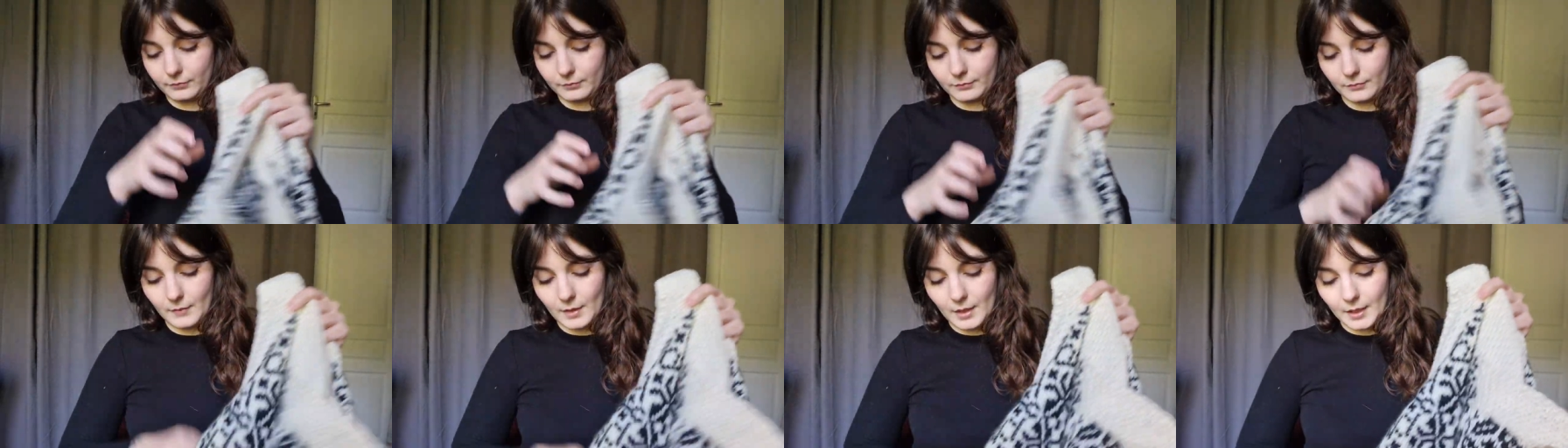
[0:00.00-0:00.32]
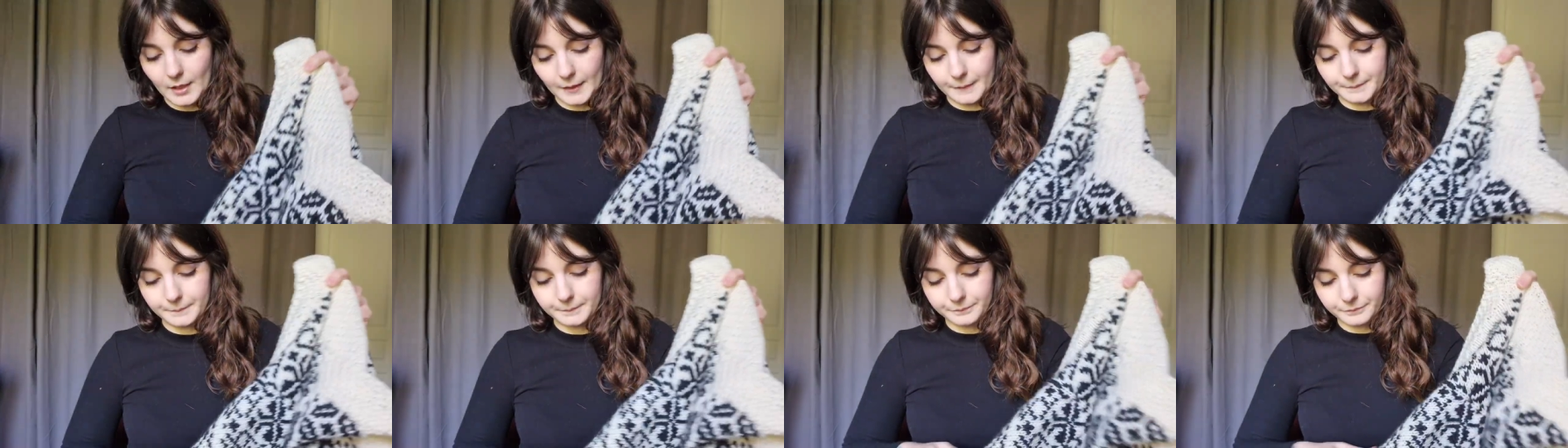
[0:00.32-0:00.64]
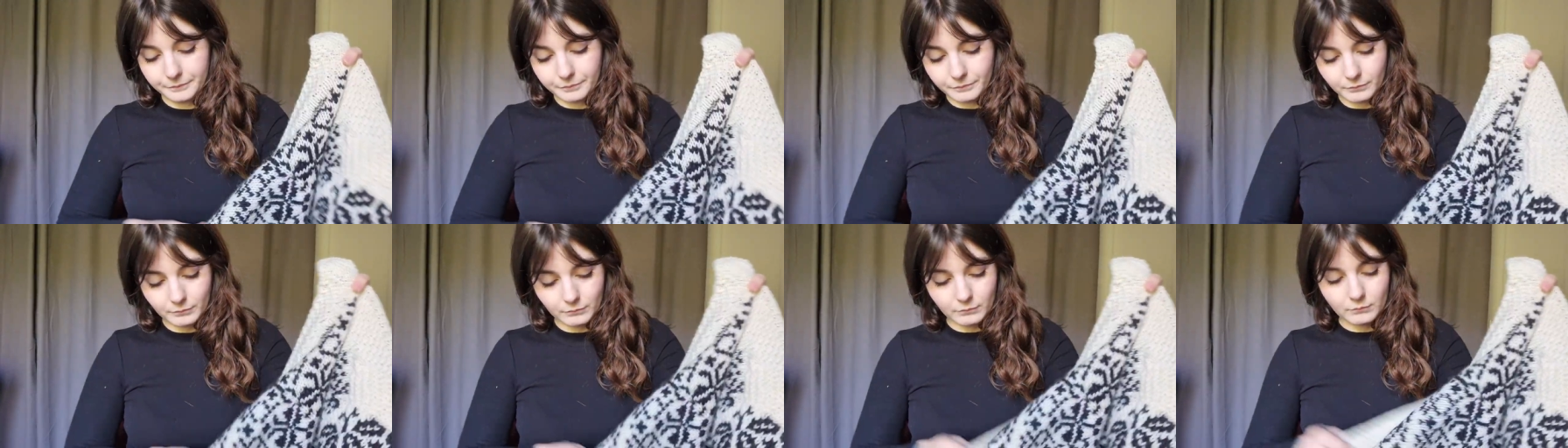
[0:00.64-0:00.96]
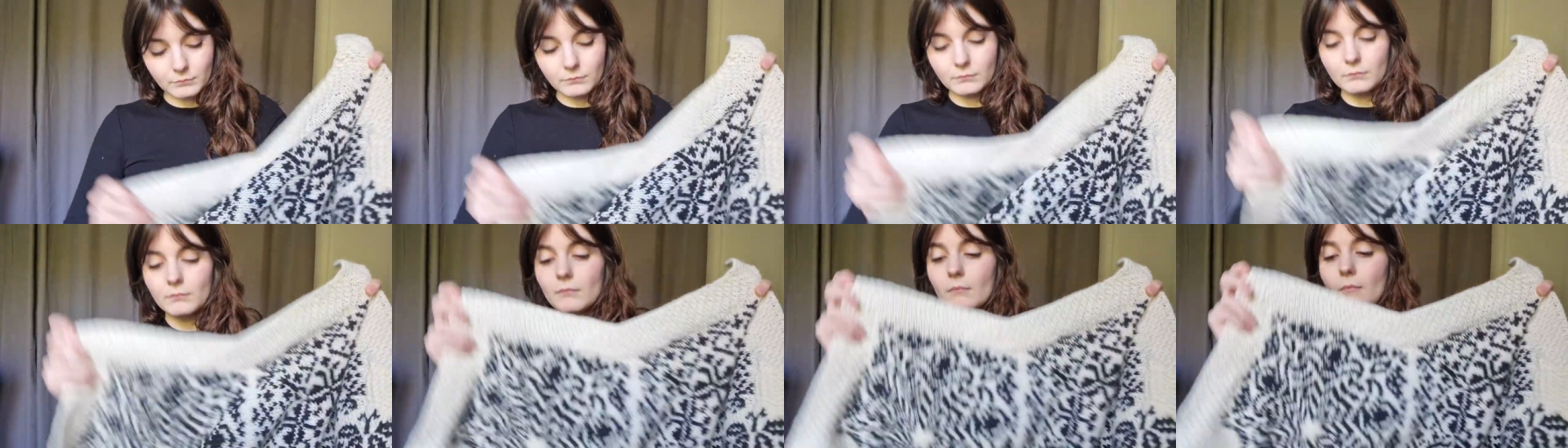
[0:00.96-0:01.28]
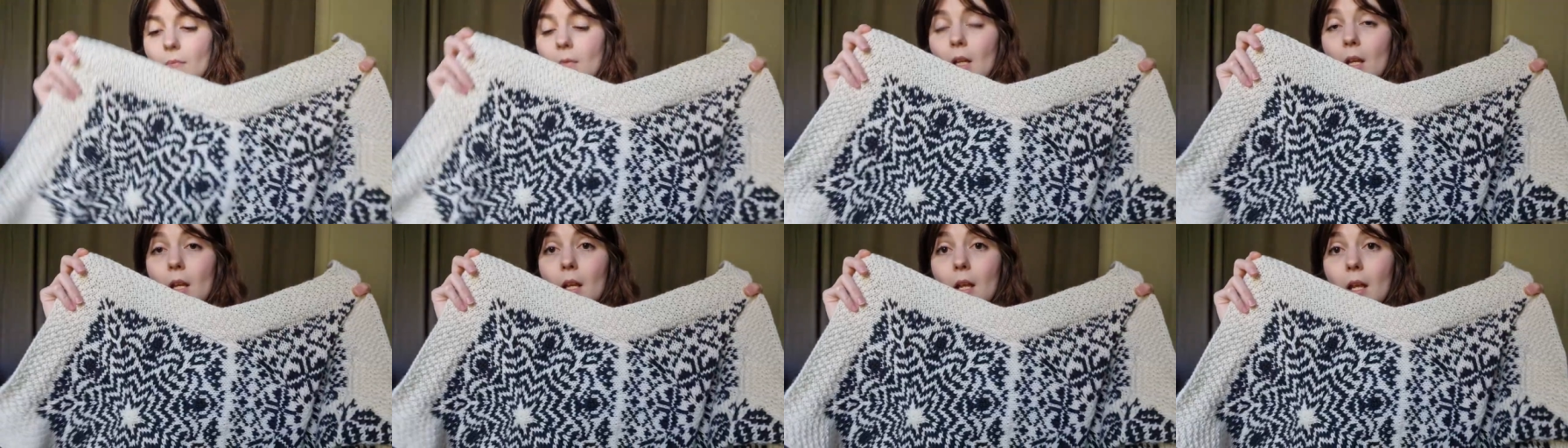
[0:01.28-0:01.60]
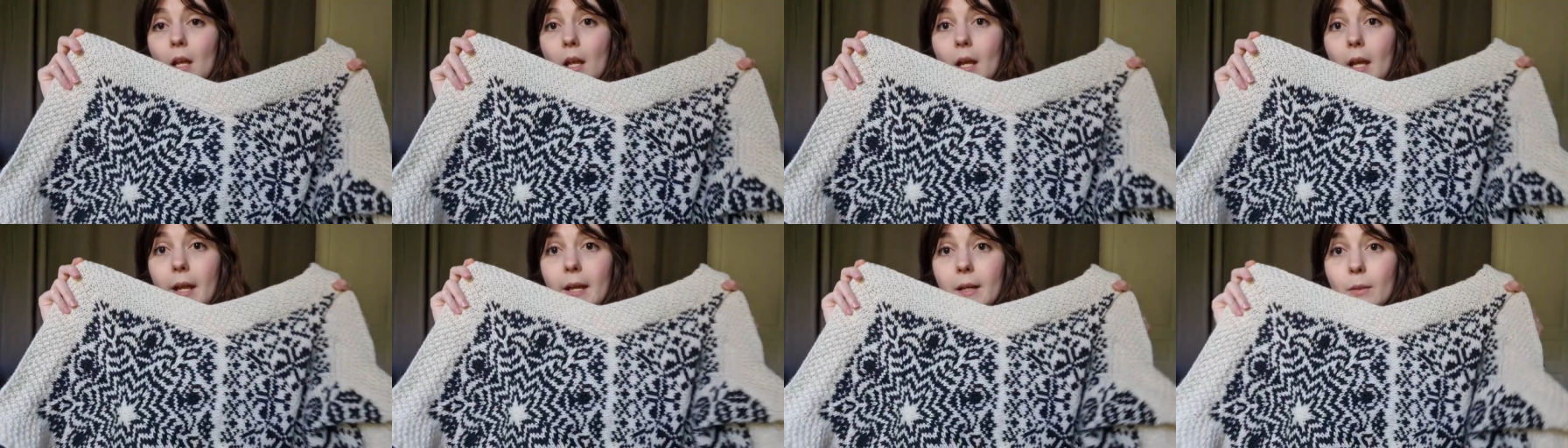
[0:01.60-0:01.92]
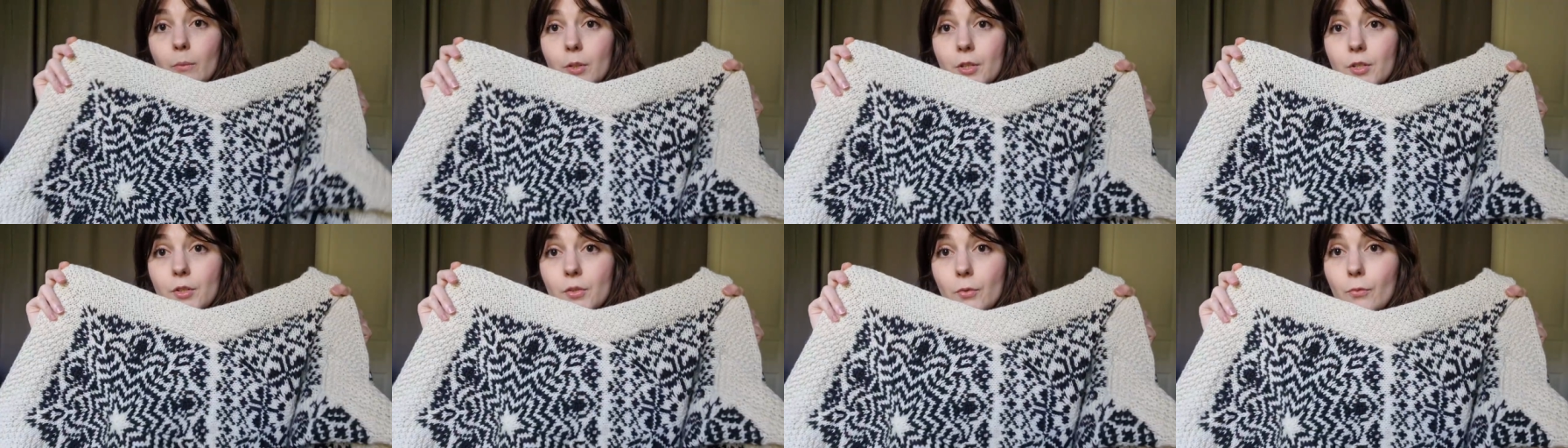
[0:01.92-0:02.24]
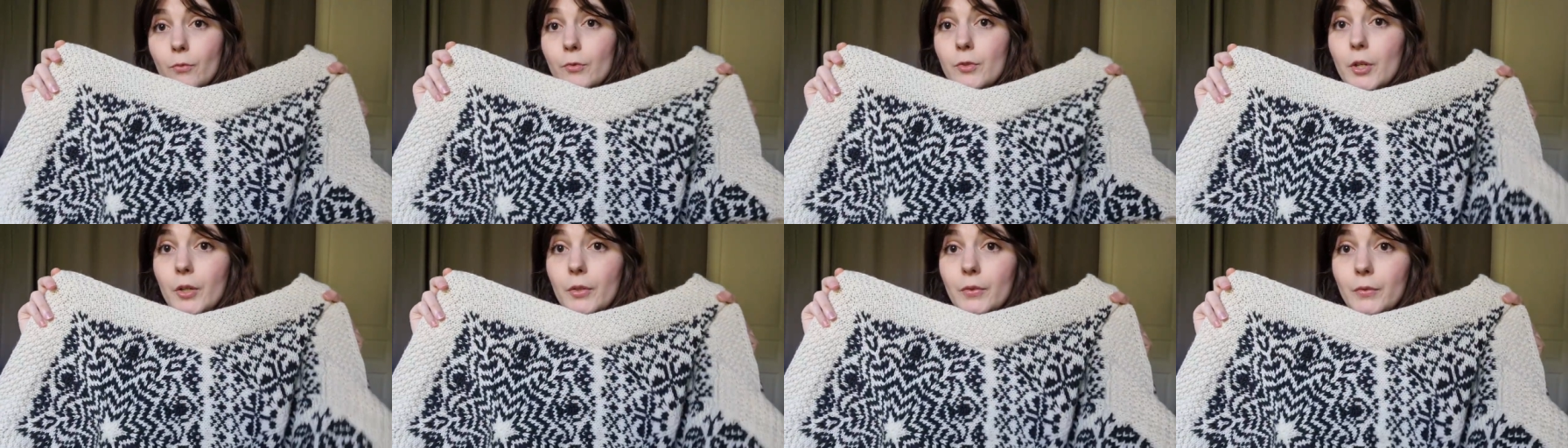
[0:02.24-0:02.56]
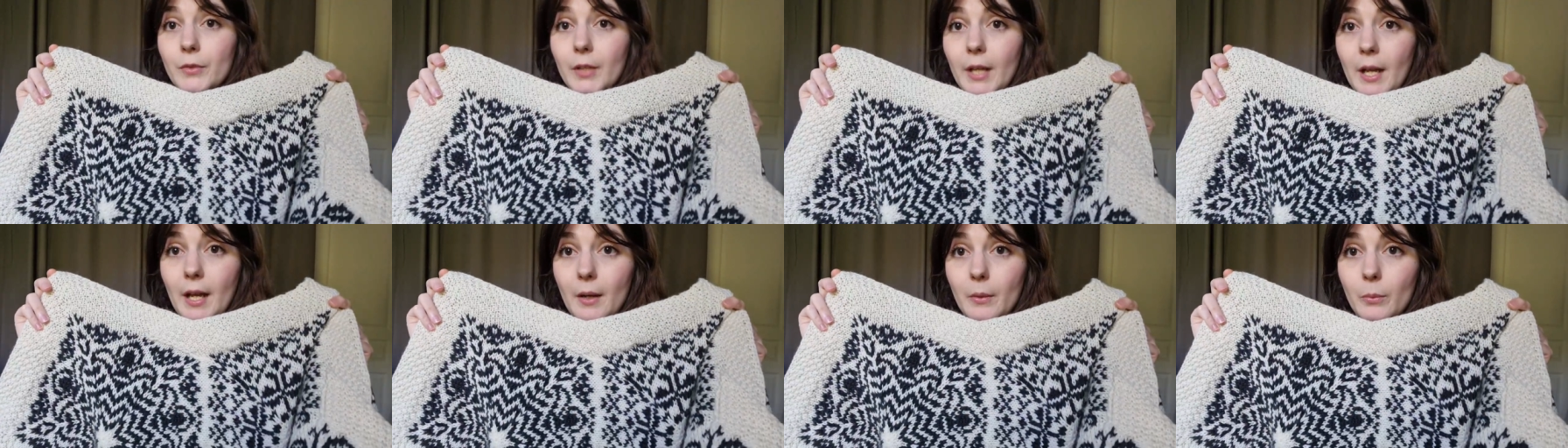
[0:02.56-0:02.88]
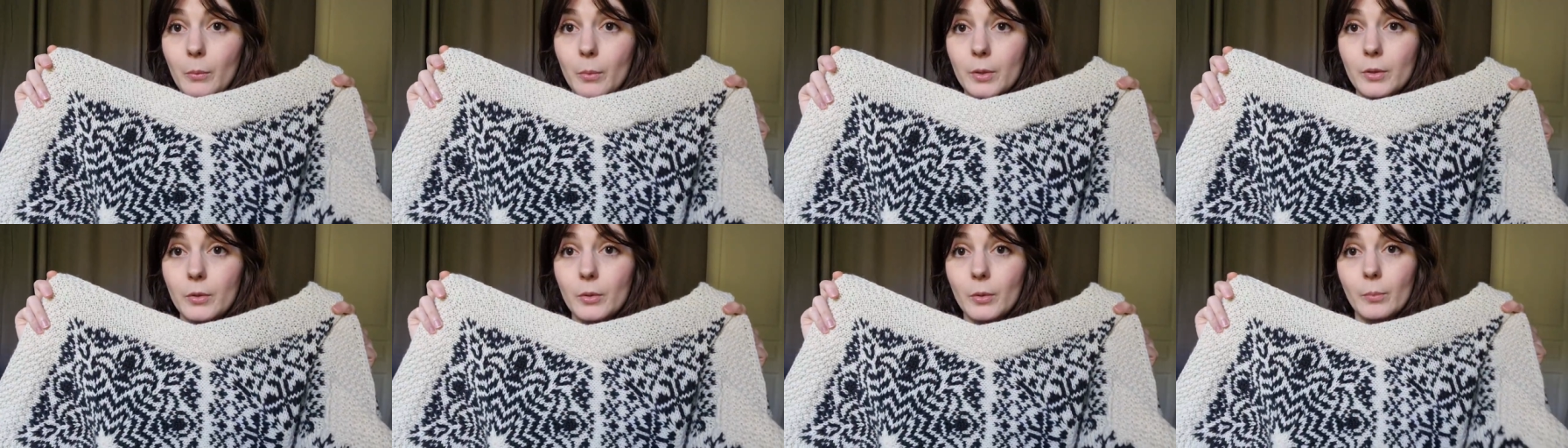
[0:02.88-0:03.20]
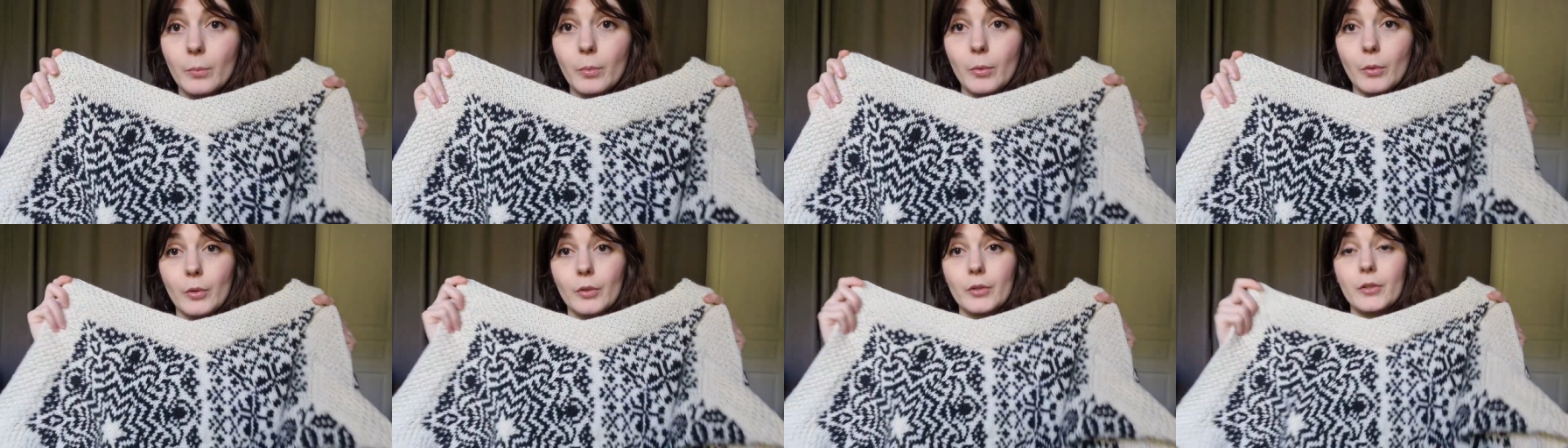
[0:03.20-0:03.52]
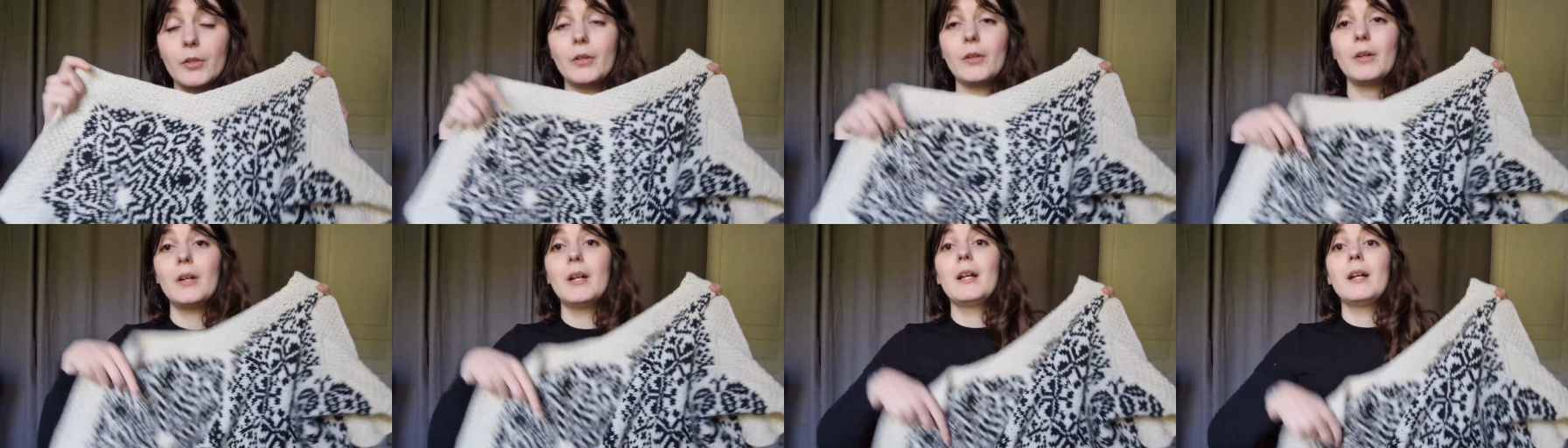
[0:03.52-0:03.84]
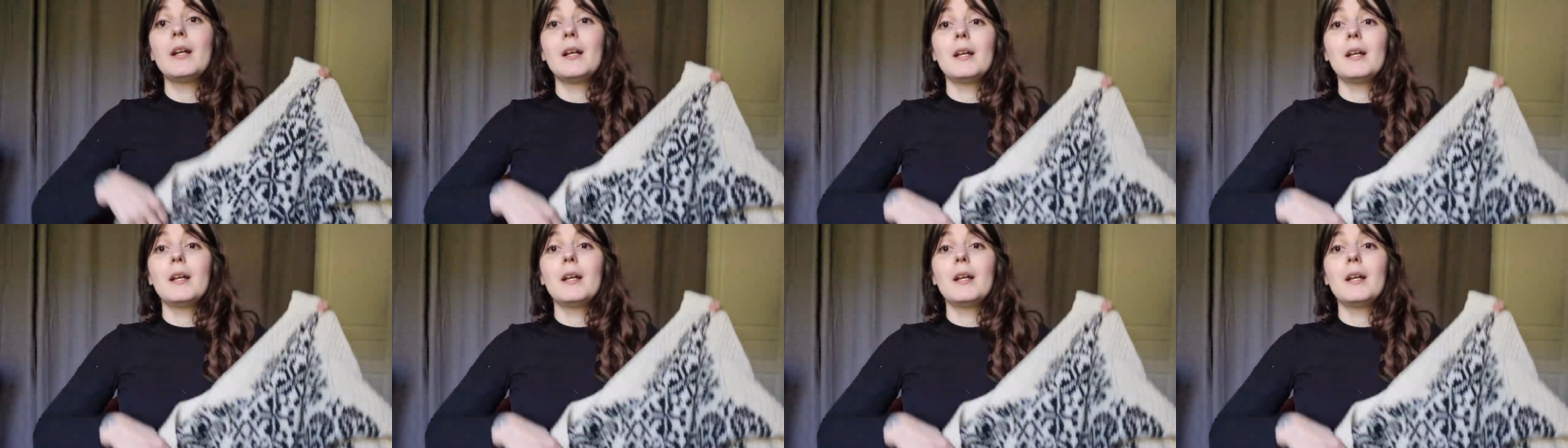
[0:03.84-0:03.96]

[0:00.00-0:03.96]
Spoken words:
Yeah. And once you've done that with the border,